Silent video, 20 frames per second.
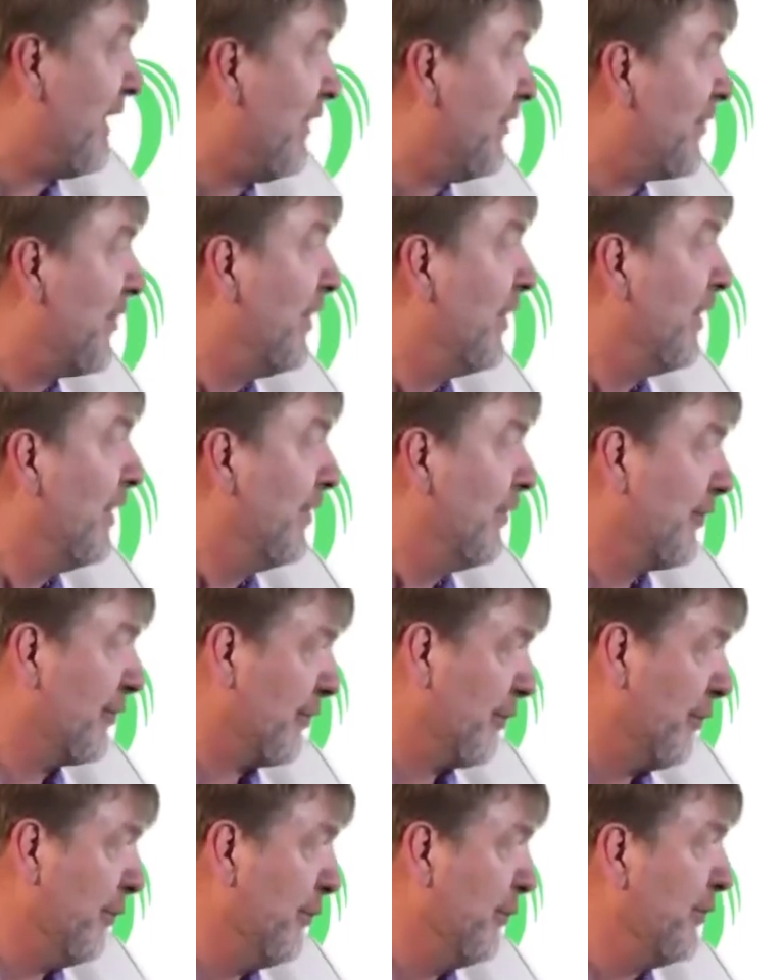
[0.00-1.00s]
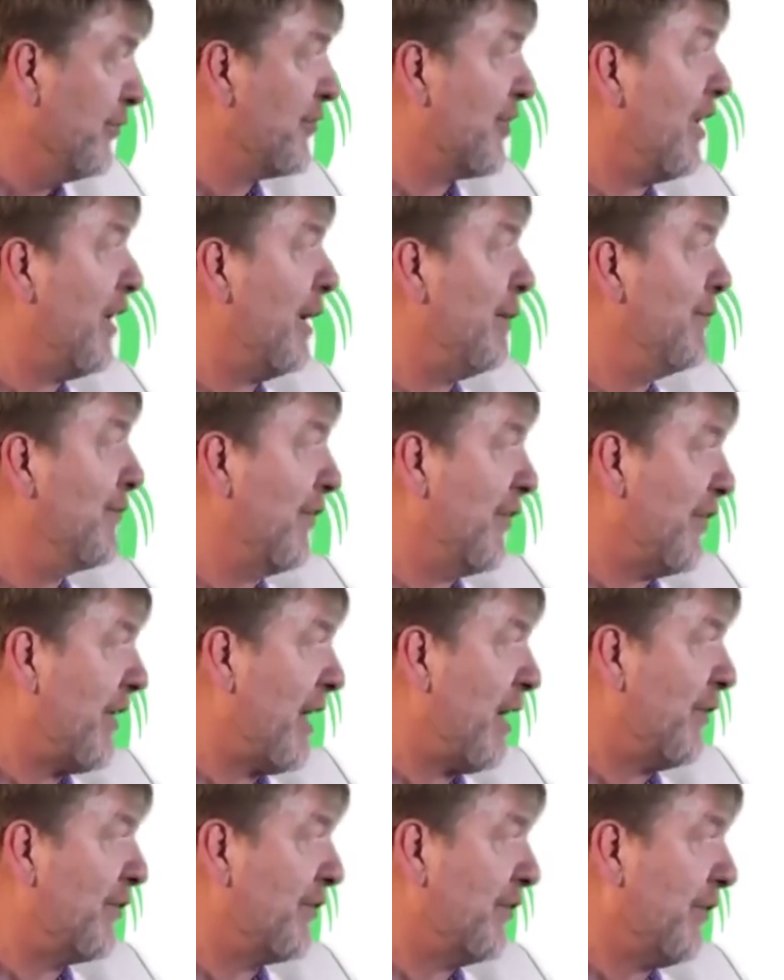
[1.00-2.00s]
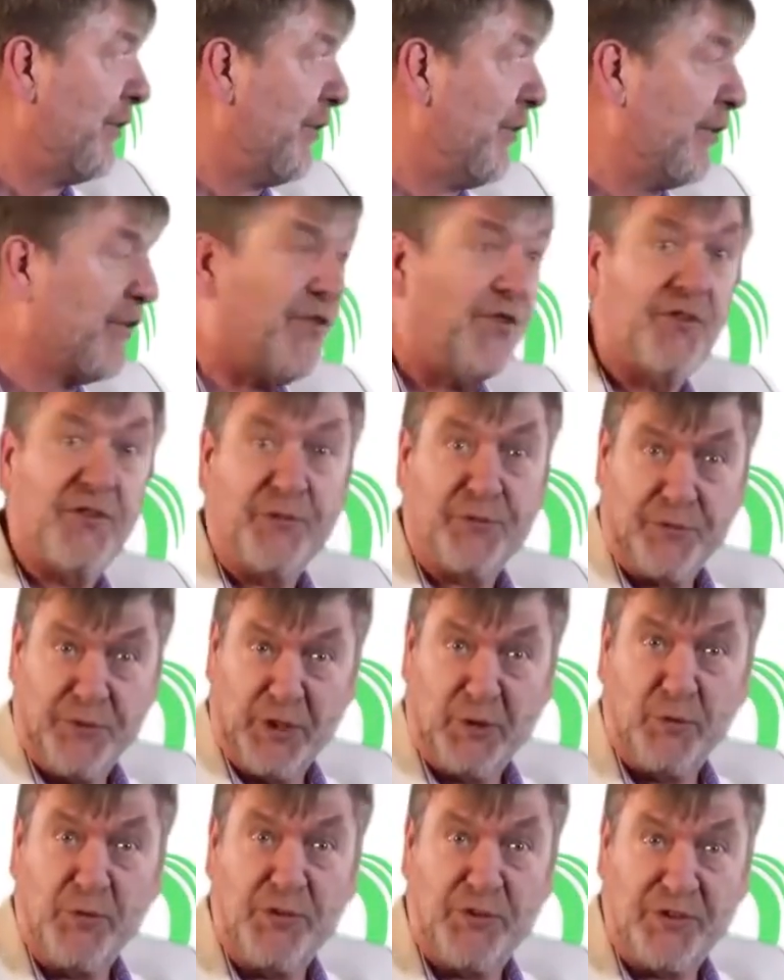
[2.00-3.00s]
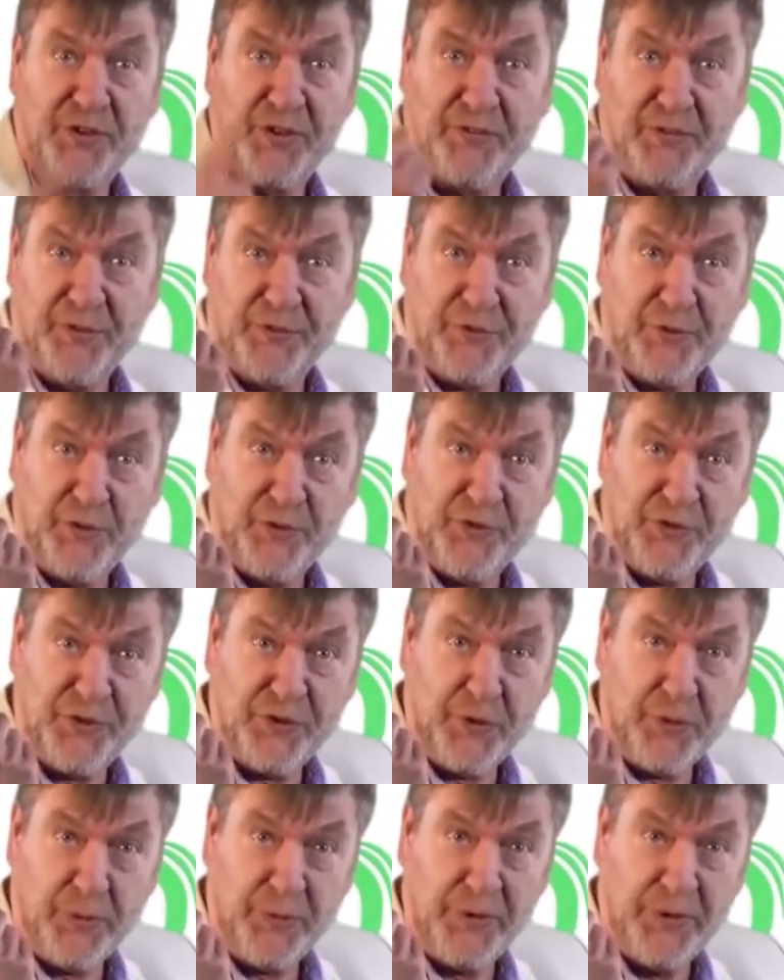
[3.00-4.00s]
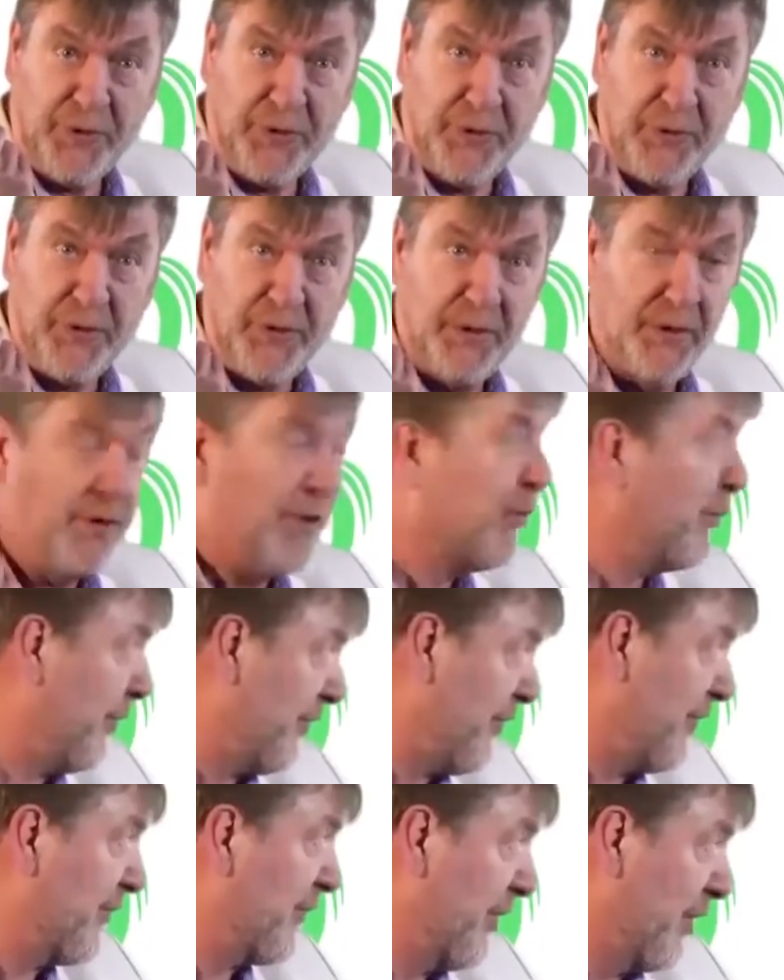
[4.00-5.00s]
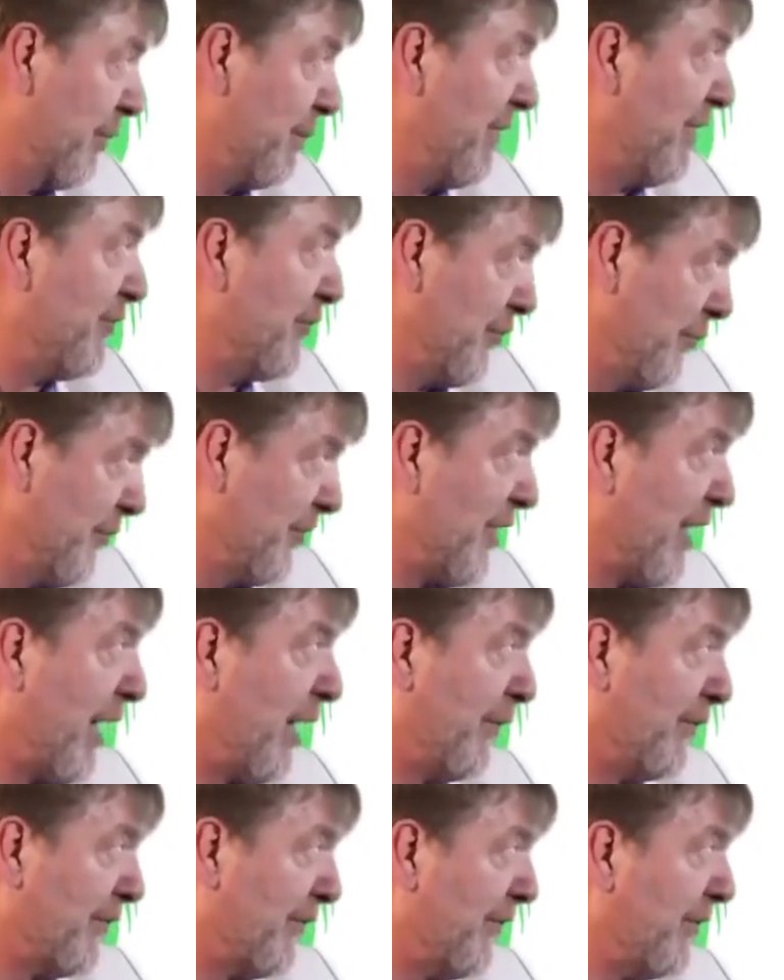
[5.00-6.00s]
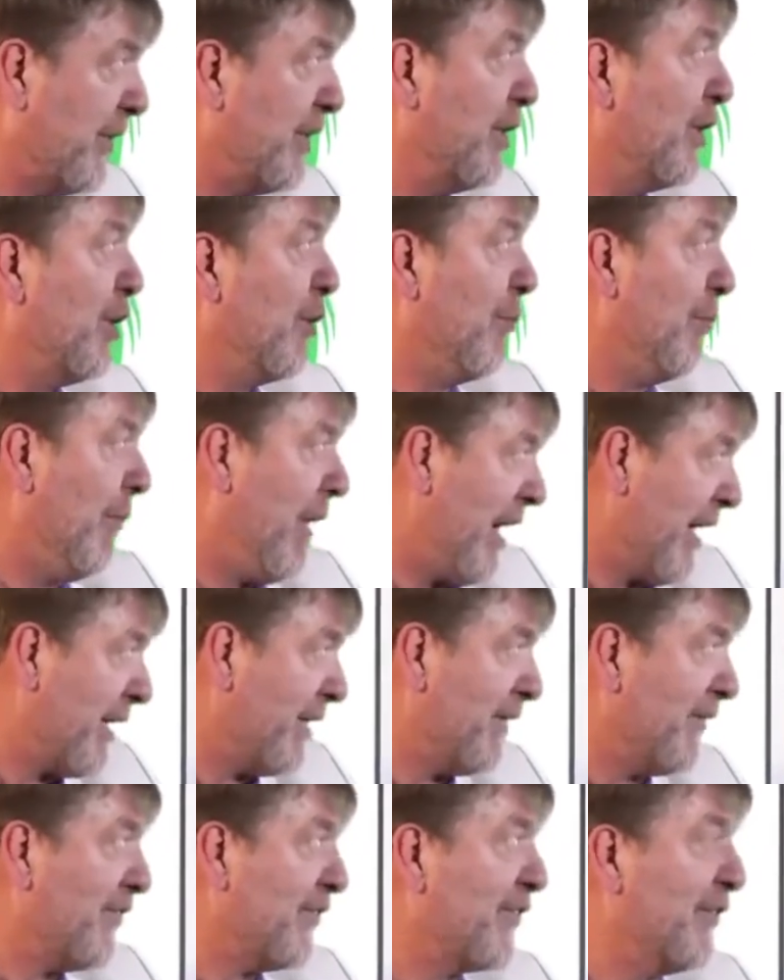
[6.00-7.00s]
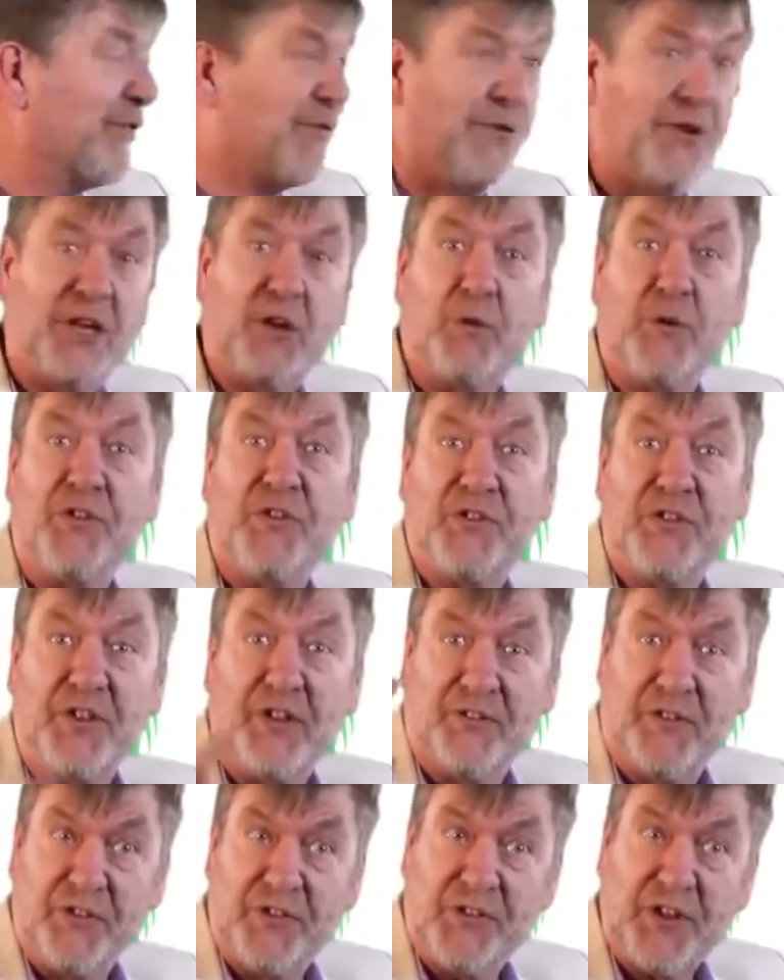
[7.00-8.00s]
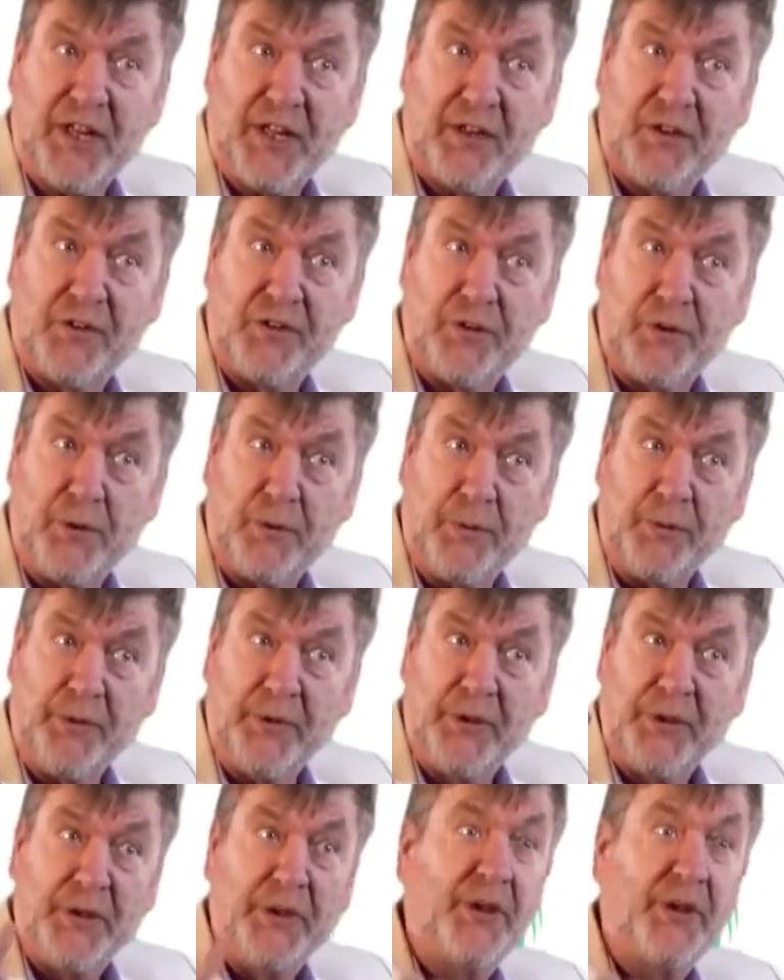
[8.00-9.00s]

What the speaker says: means 2 times 1,000 hertz, the frequency of the first tone, which is going to be 2,000, minus the frequency of the second tone.